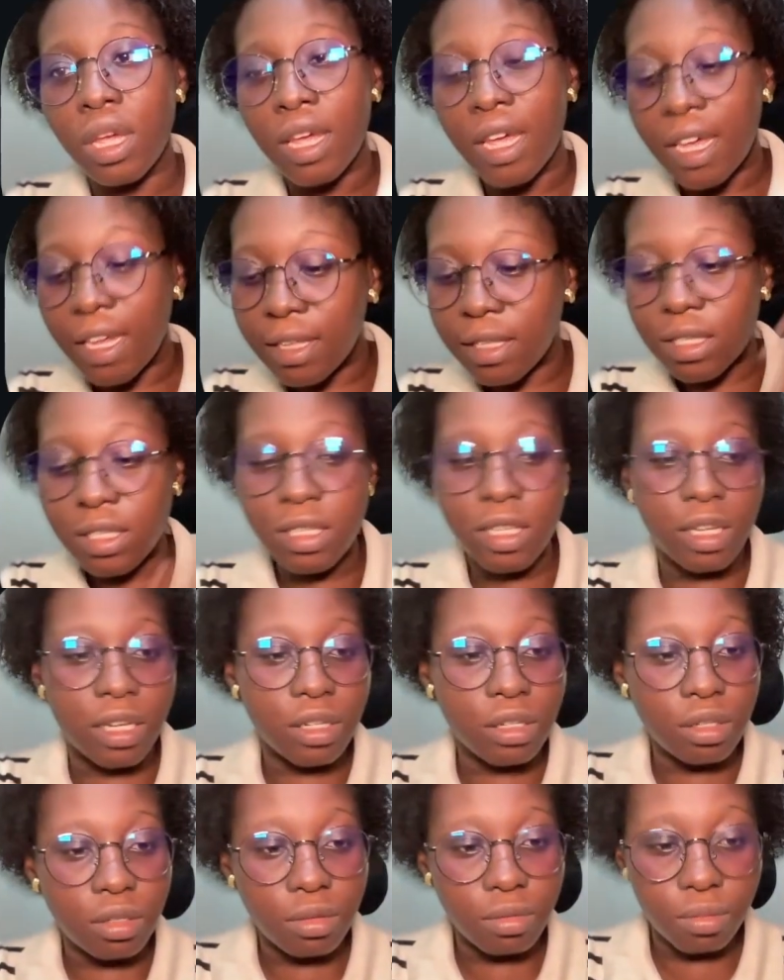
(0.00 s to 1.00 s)

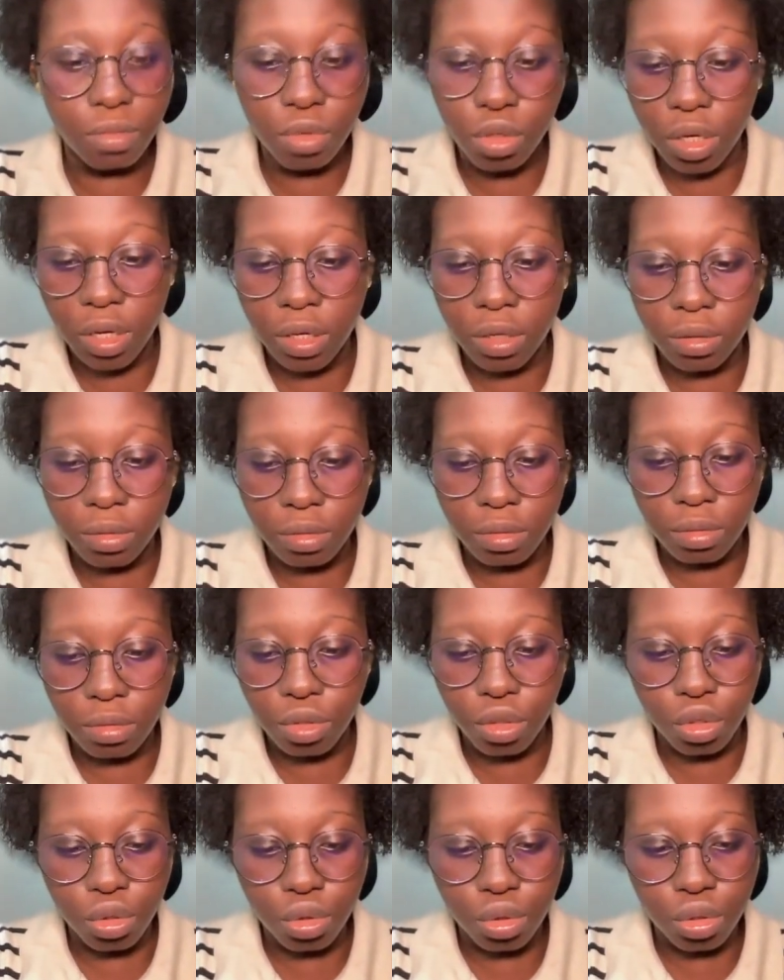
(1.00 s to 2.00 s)
Instead, you
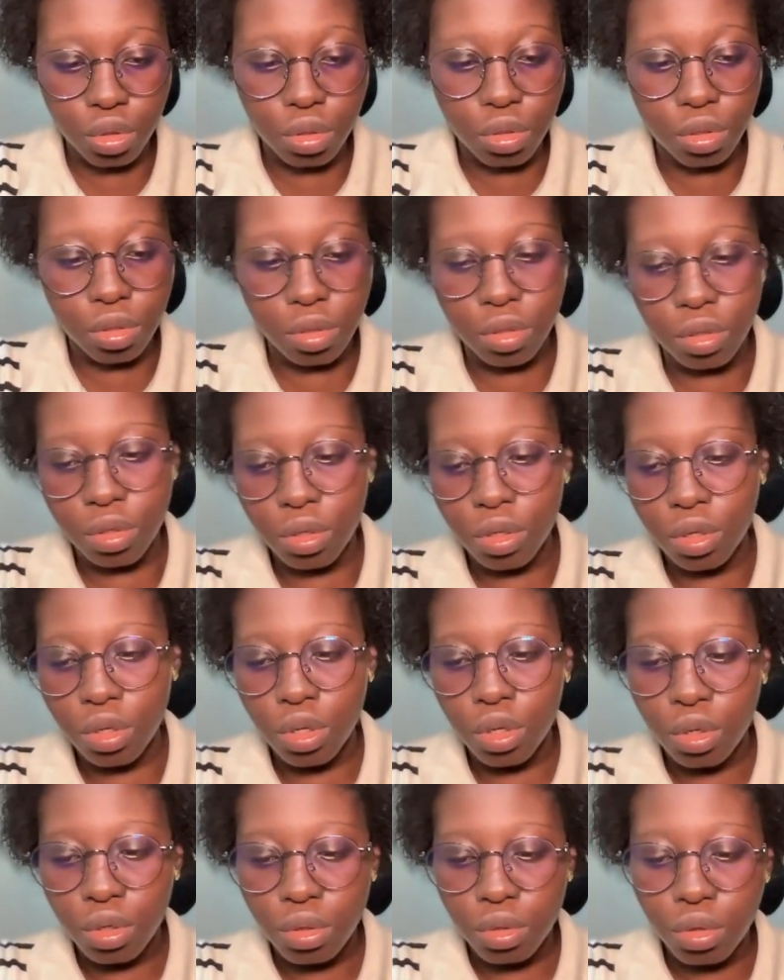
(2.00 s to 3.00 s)
can use
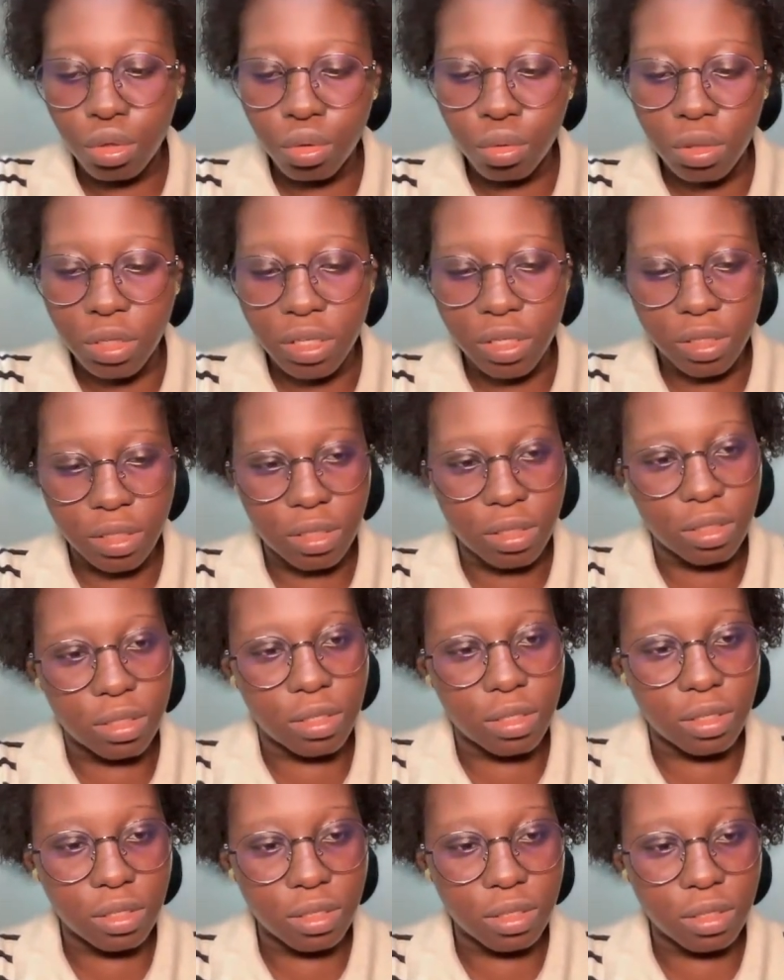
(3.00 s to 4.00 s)
new
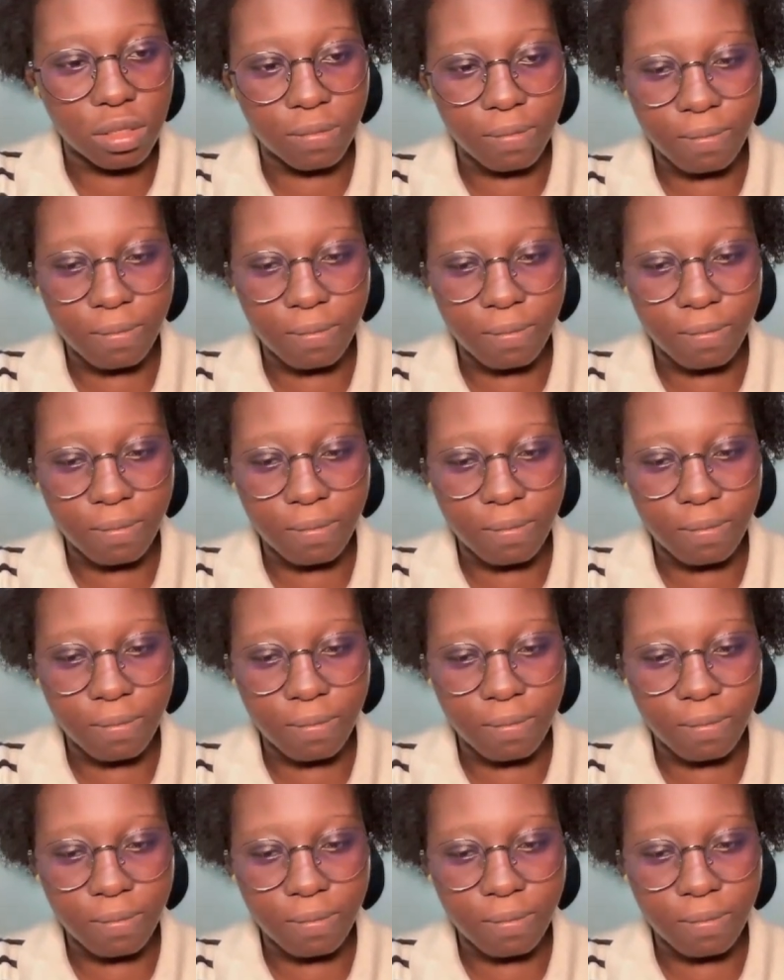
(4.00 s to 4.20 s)
lists.